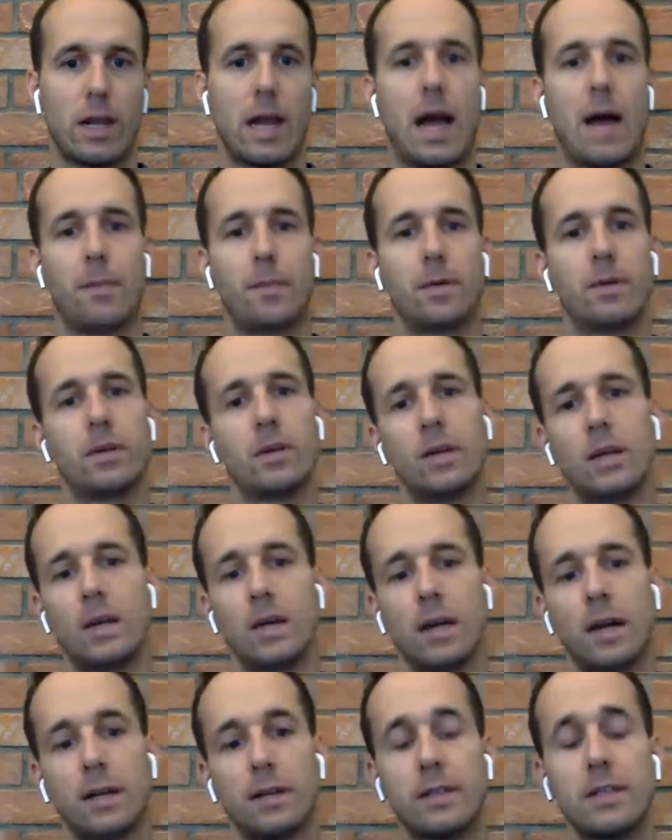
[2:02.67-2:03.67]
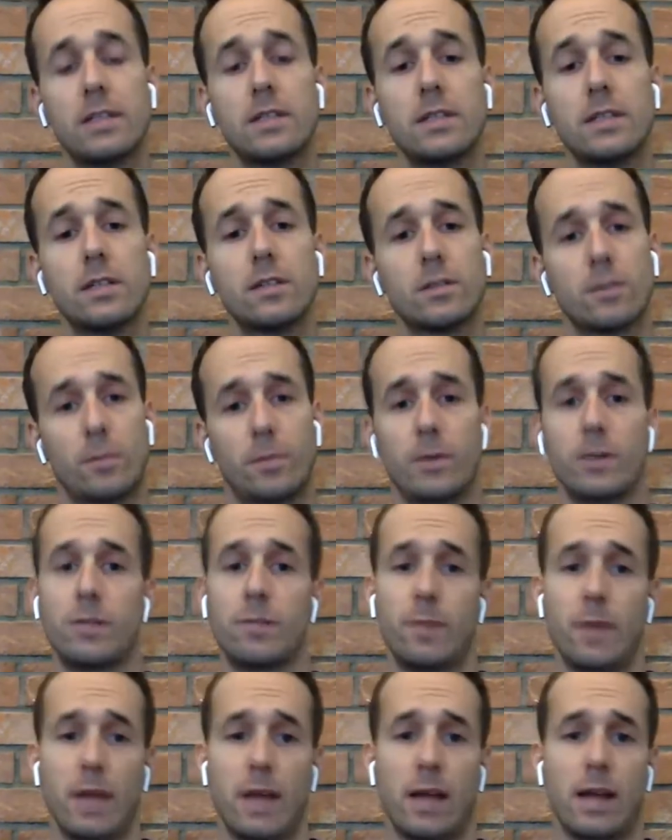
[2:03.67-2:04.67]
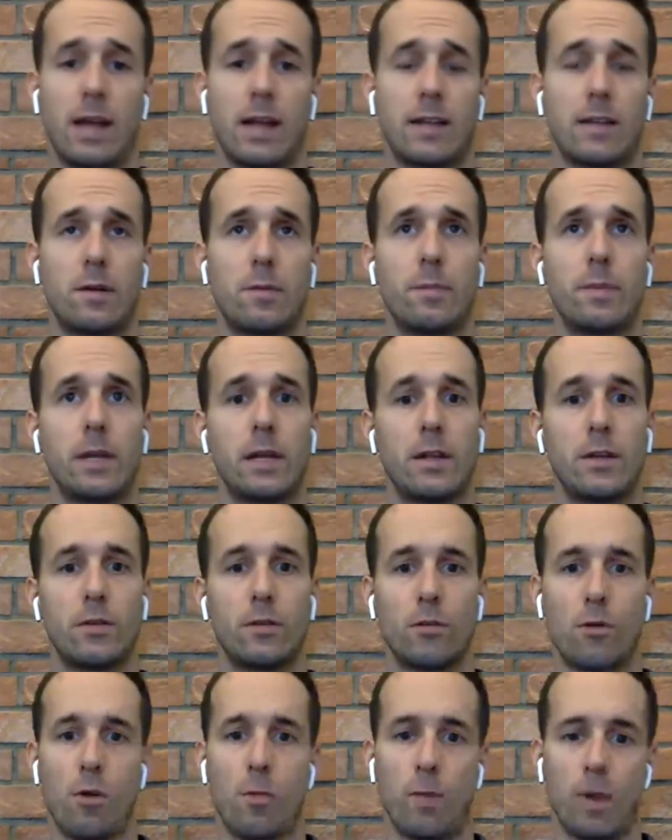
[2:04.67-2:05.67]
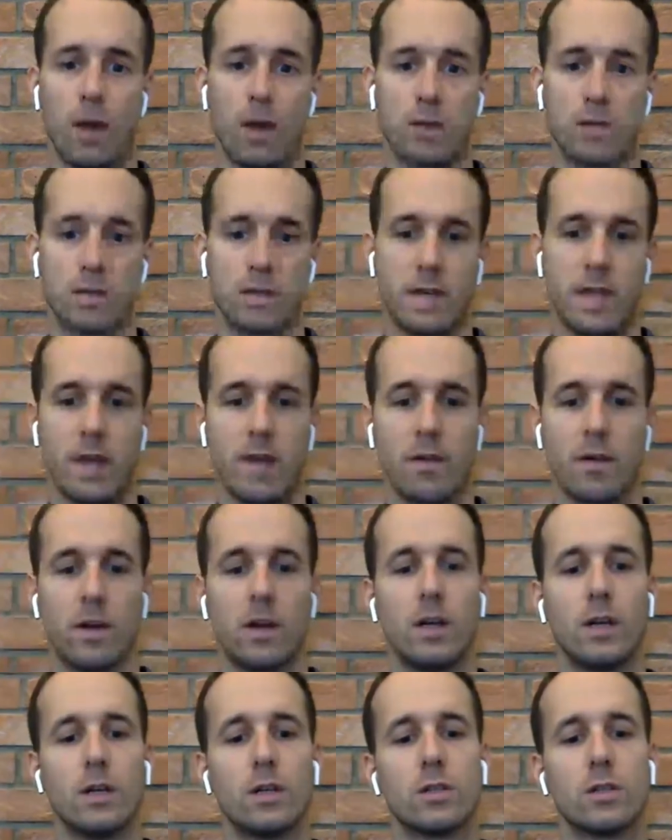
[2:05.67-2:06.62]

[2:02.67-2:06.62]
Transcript: going to happen. And these deals are pretty big, like they're a million euro plus a year.